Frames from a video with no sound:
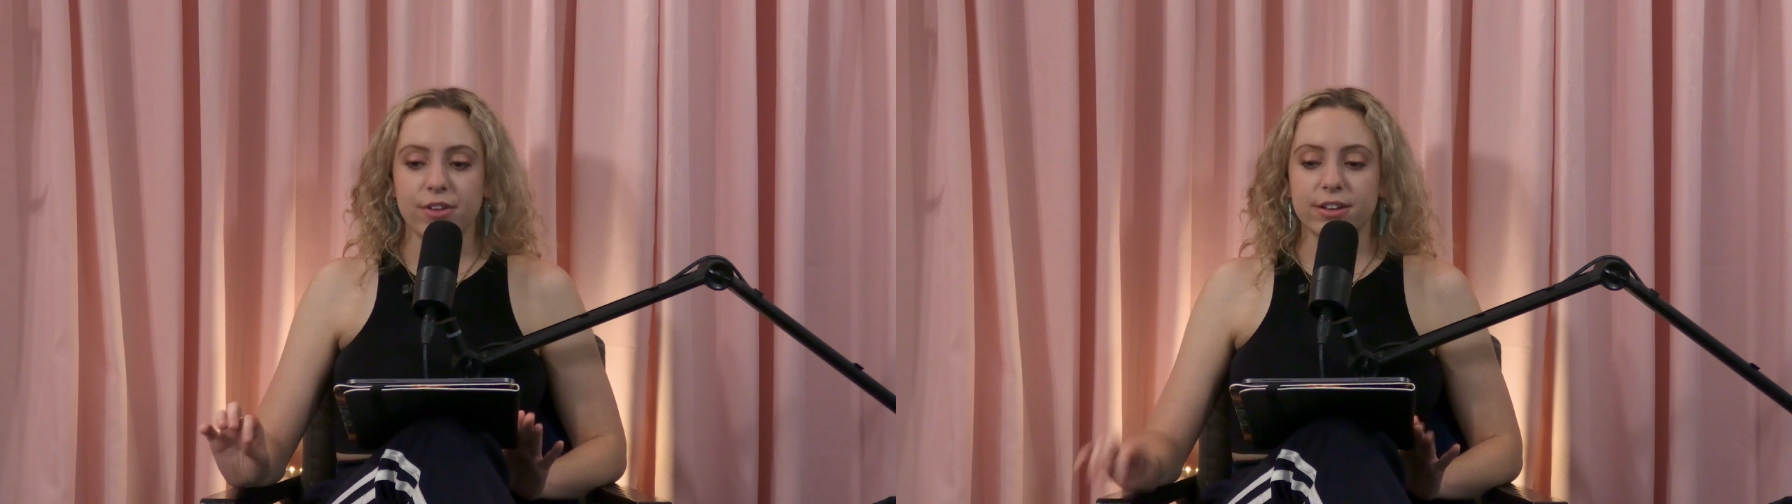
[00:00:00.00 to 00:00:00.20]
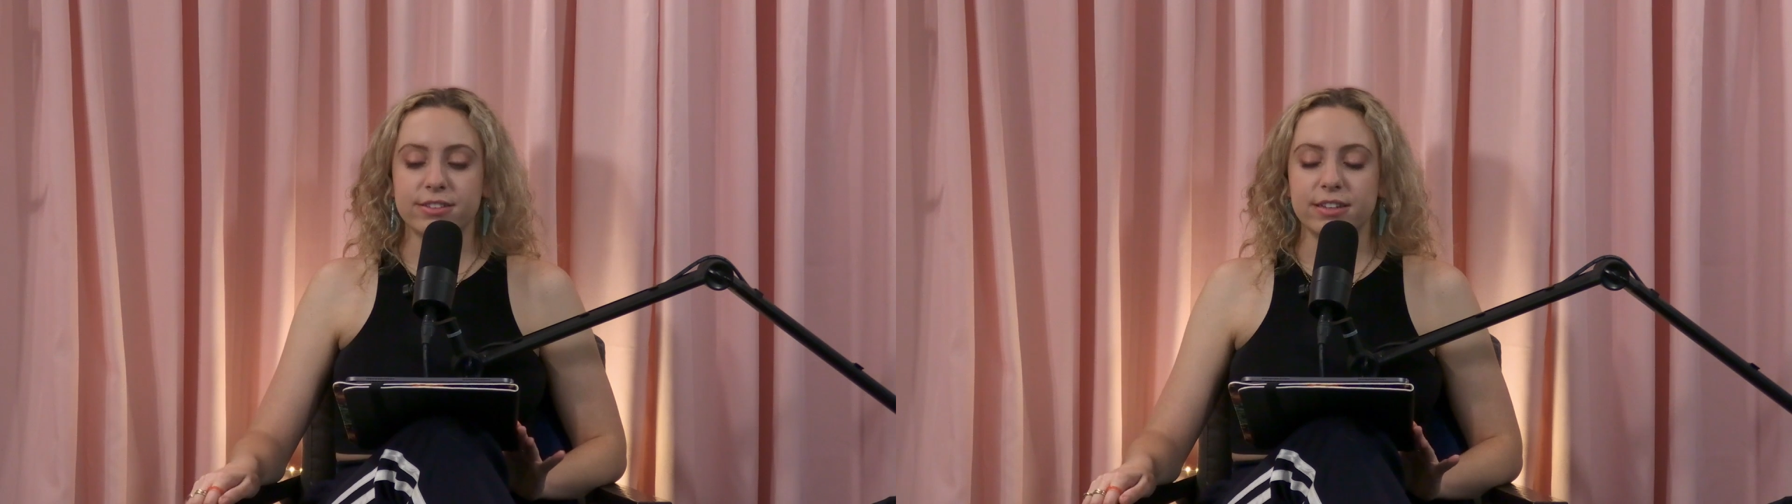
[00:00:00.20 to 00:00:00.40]

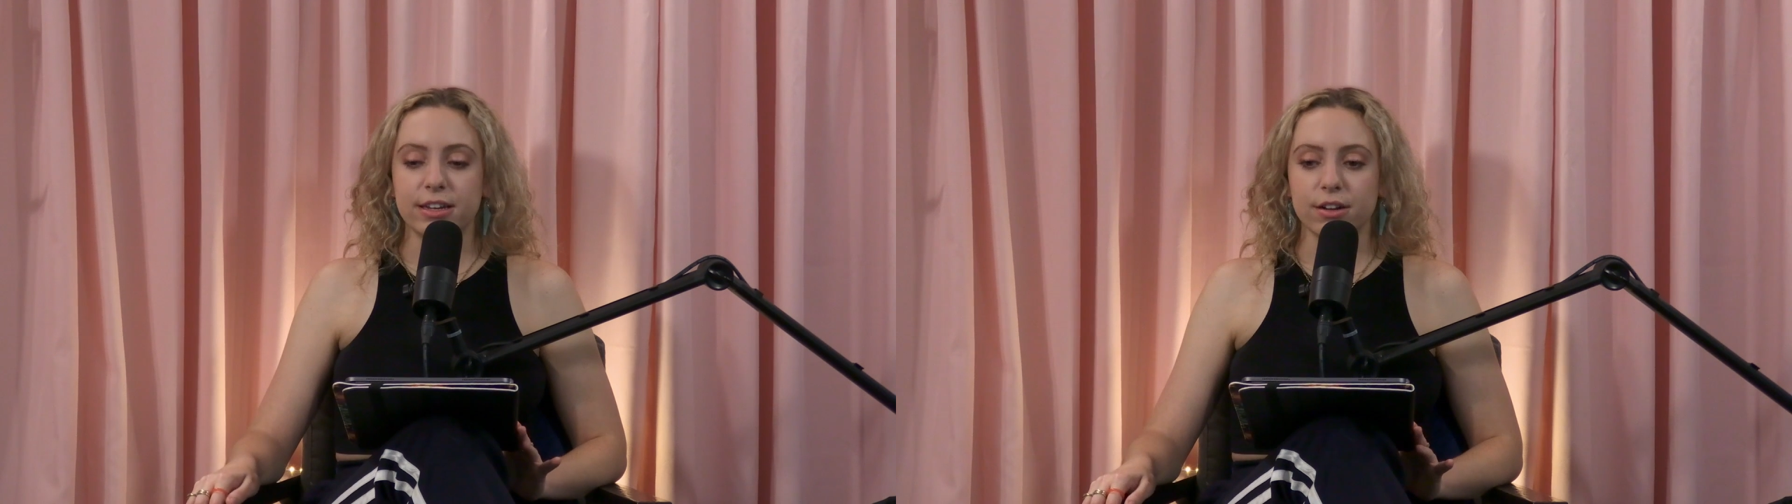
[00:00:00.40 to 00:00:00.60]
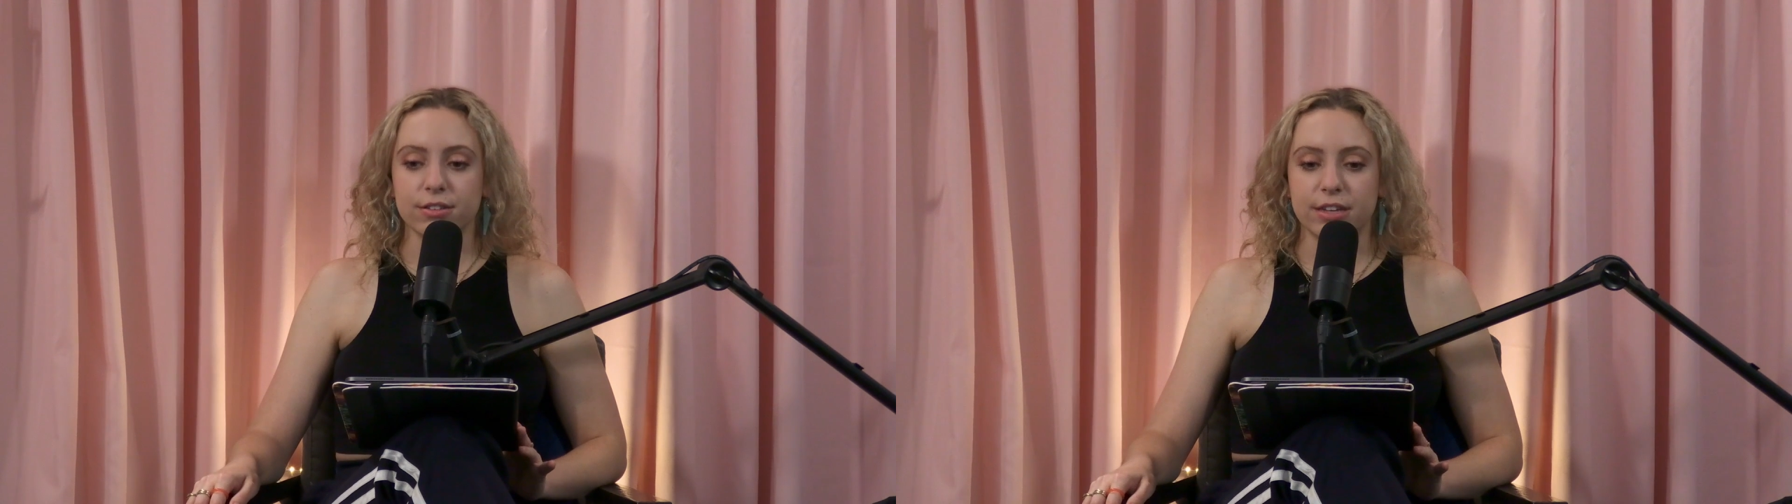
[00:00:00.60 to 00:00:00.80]
you guys
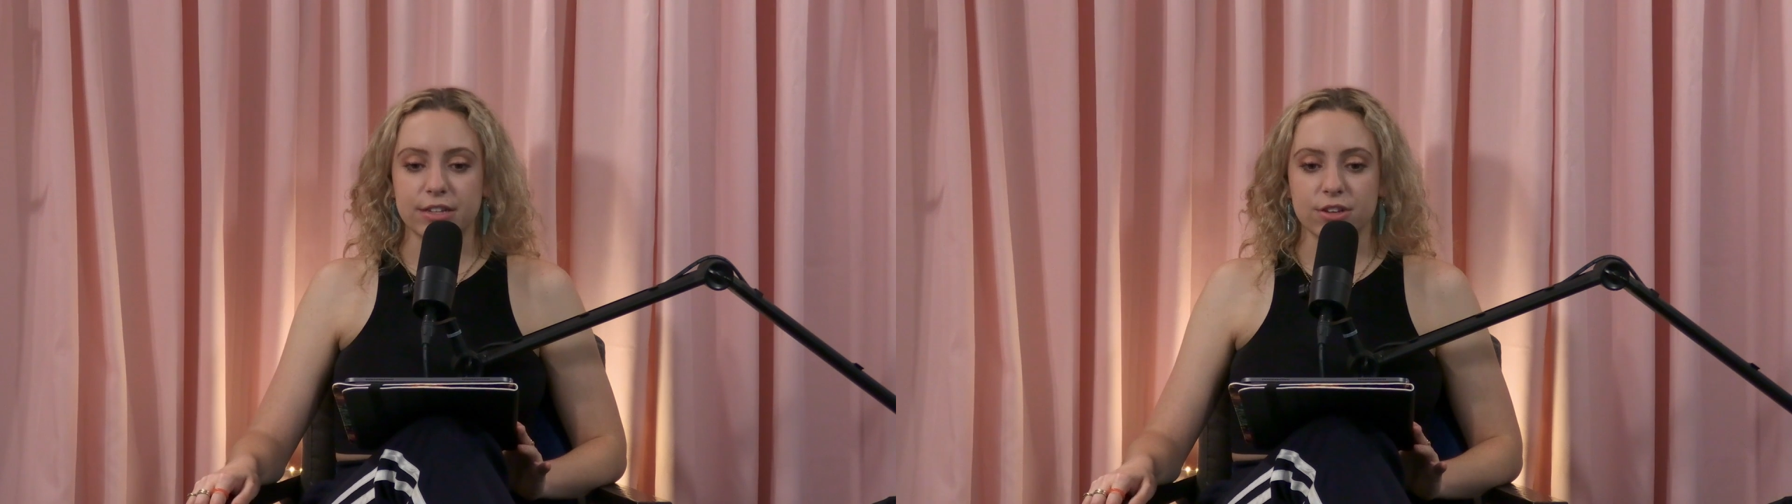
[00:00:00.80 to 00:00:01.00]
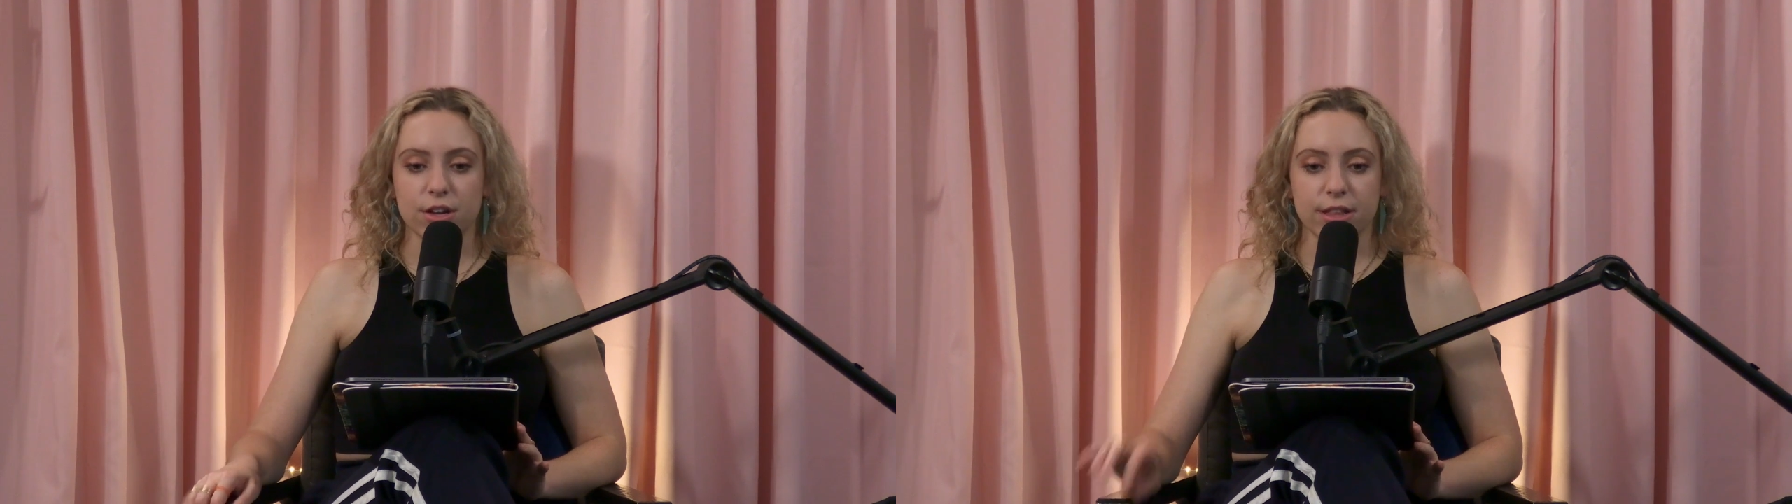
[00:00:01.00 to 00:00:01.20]
seen on
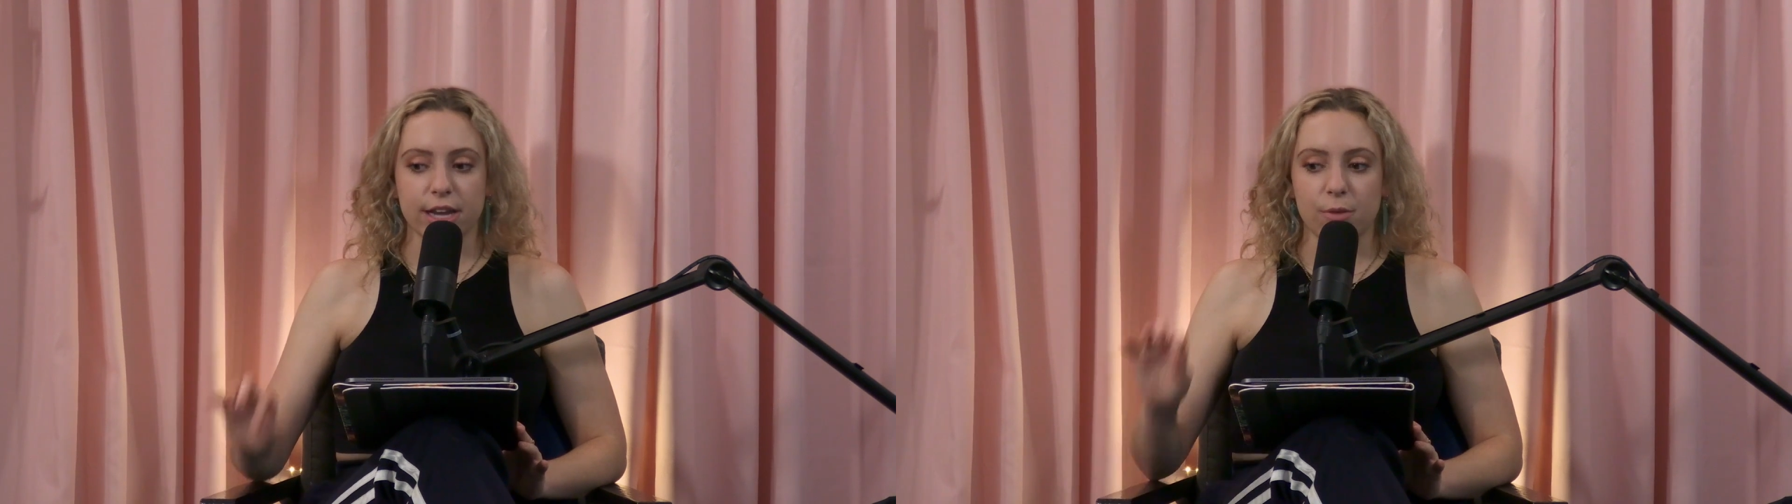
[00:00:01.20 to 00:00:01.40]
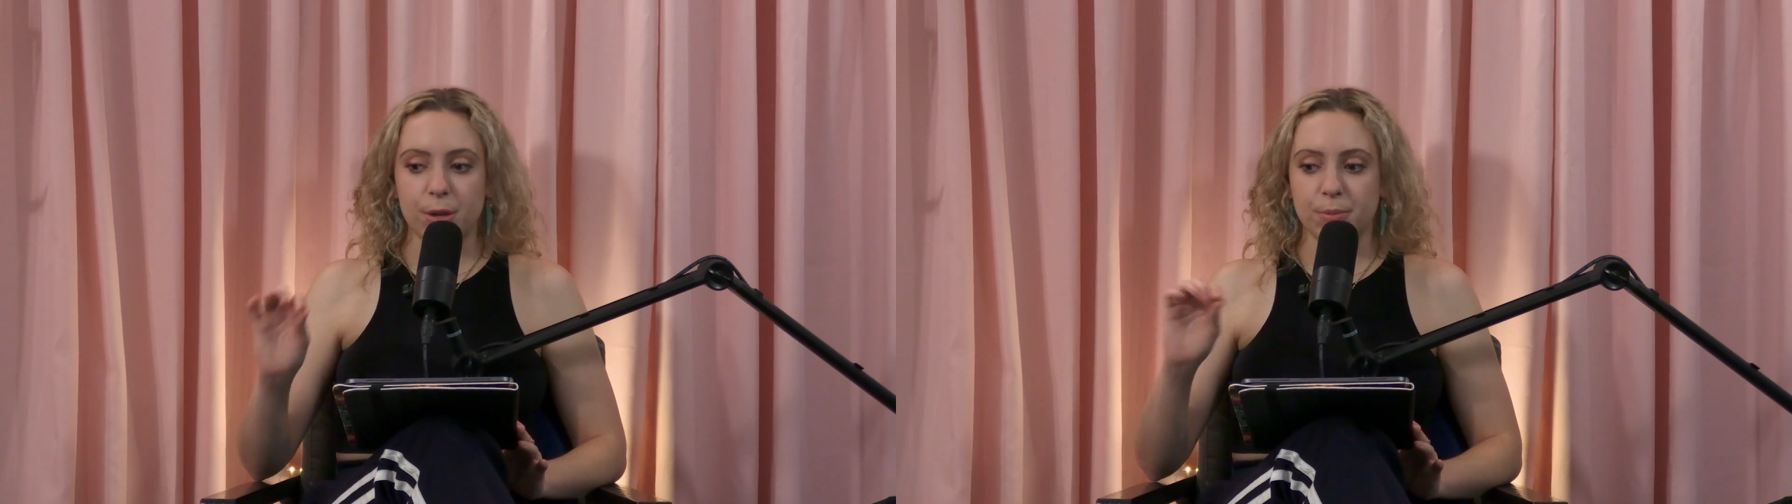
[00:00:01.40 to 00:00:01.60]
TikTok like
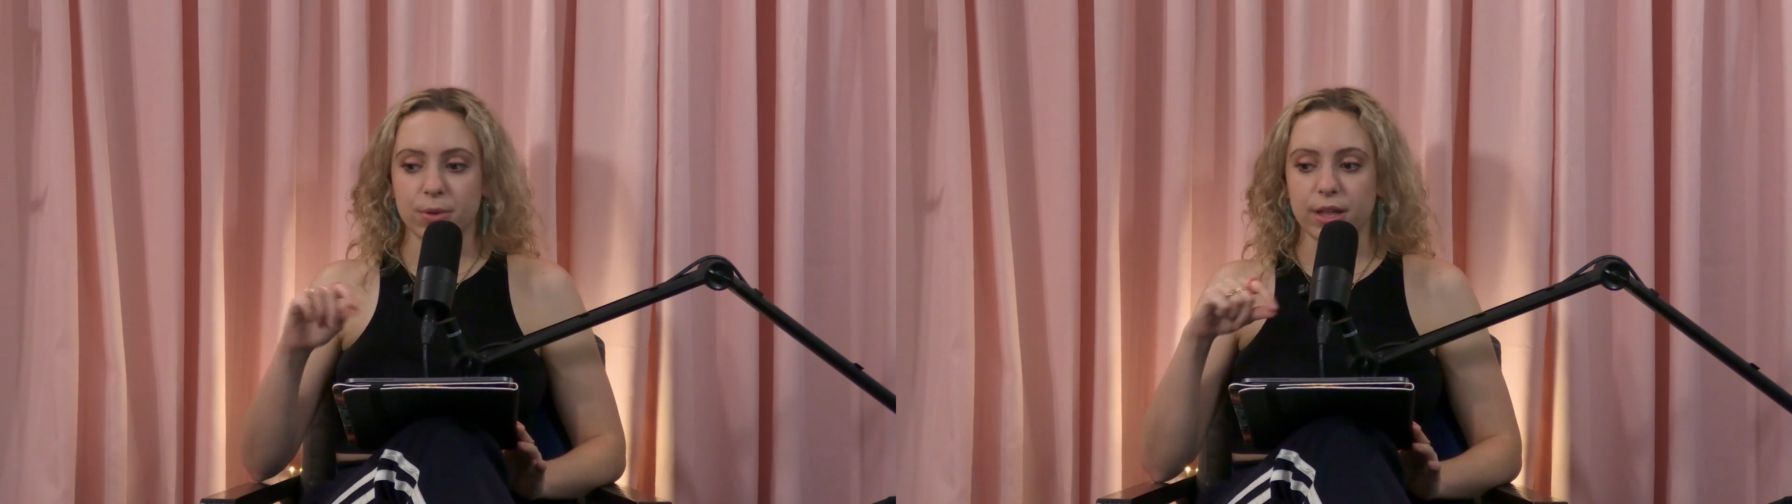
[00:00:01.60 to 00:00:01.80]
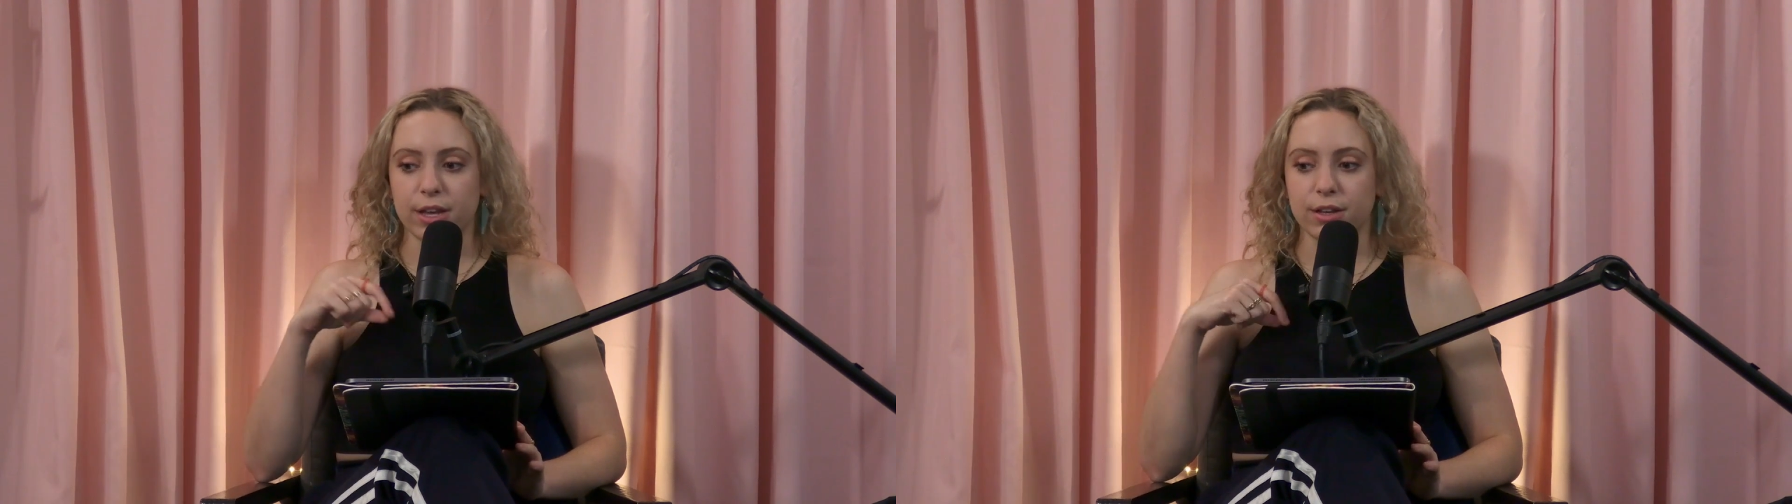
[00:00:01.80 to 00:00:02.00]
how
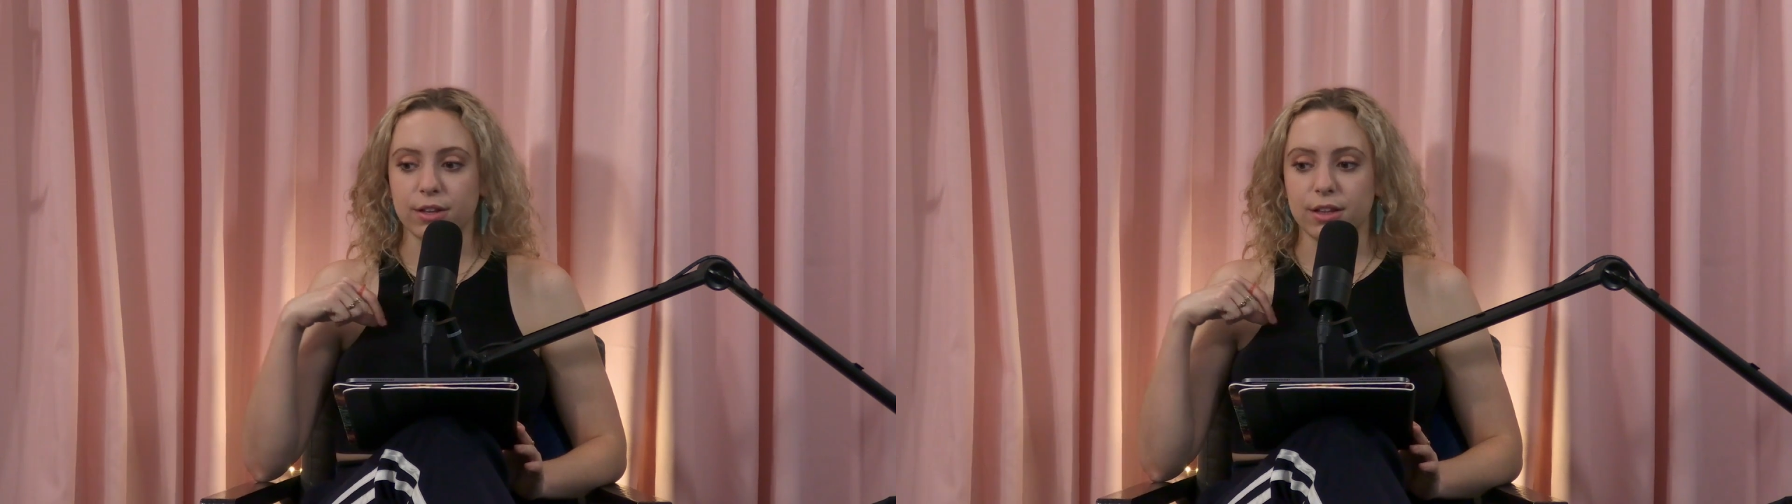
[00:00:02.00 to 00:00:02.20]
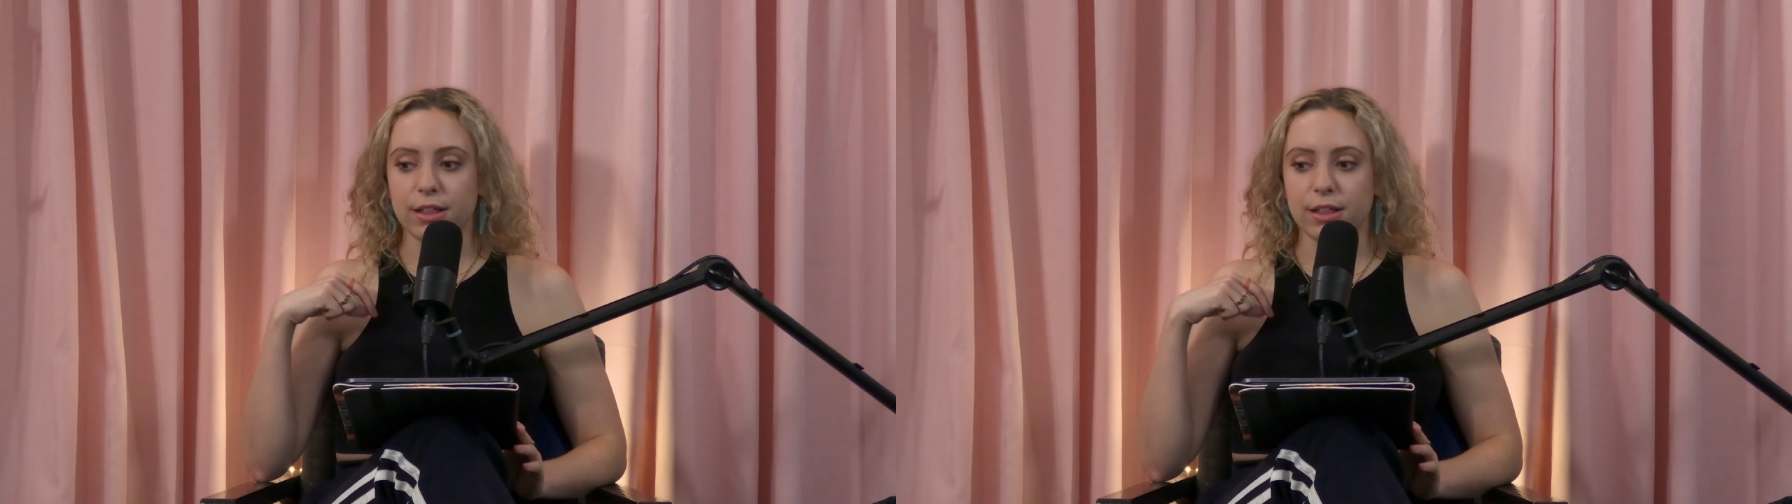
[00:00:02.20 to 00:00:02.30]
people like